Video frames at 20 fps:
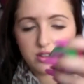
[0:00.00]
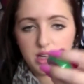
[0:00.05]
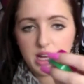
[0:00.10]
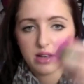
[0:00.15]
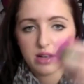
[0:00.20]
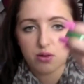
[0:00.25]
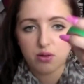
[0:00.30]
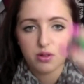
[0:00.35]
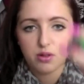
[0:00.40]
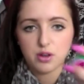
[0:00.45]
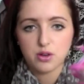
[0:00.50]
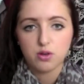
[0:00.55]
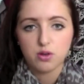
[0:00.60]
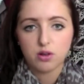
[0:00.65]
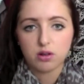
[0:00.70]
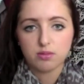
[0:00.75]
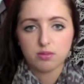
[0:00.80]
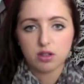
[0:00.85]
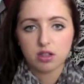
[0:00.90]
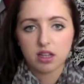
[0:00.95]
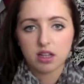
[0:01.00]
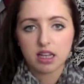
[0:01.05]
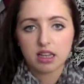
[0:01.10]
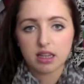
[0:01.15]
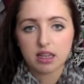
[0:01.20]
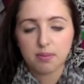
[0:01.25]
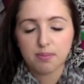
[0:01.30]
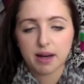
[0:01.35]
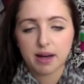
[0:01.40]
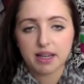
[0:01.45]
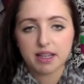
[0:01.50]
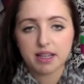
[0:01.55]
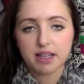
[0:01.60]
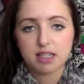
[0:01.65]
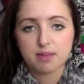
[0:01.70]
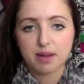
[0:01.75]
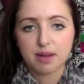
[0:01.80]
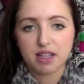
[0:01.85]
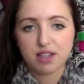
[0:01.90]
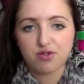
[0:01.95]
like all the normal lip butters,
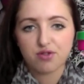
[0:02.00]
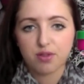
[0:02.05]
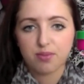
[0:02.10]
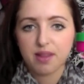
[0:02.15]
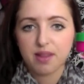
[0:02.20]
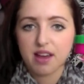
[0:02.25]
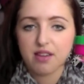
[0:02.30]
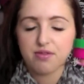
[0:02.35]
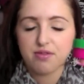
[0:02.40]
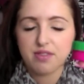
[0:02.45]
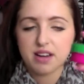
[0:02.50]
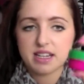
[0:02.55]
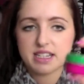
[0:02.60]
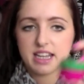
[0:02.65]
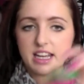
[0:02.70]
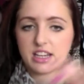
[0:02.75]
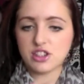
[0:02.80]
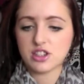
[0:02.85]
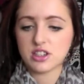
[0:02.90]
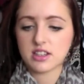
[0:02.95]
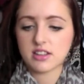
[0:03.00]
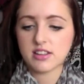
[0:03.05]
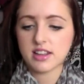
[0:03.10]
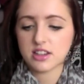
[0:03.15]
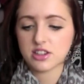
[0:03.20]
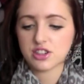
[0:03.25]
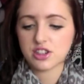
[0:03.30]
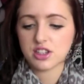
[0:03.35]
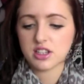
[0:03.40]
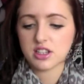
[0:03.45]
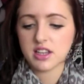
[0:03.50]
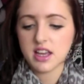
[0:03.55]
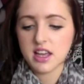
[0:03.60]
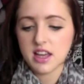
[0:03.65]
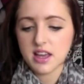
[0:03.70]
but it's from their foundation collection.